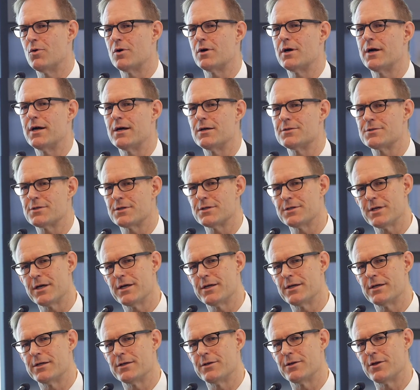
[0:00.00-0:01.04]
more housing
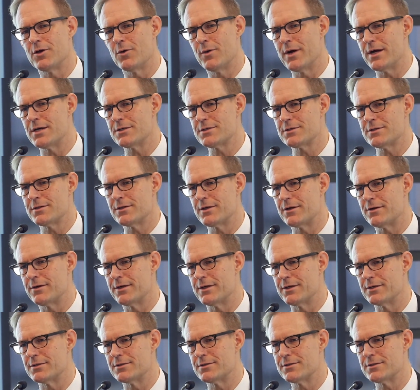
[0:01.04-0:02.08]
data in the US than there
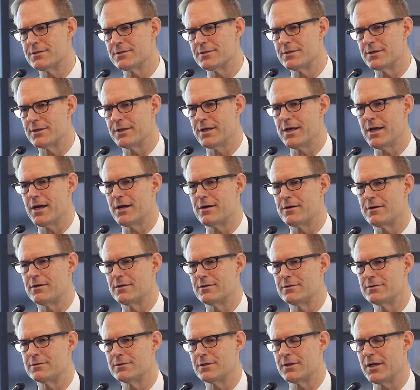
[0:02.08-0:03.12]
is in
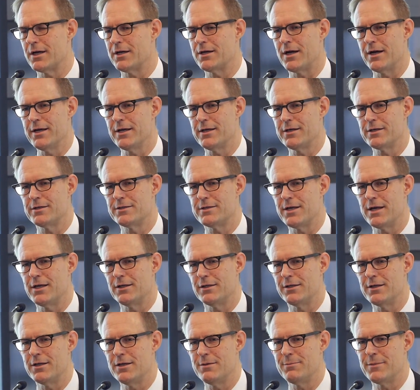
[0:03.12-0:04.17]
Canada. I get a
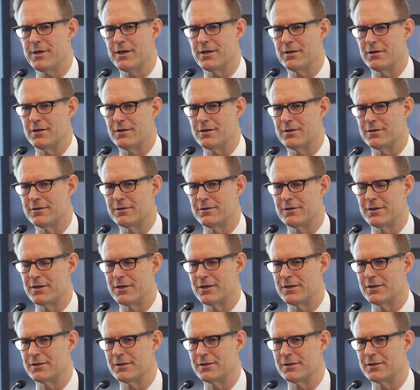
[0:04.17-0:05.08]
daily email on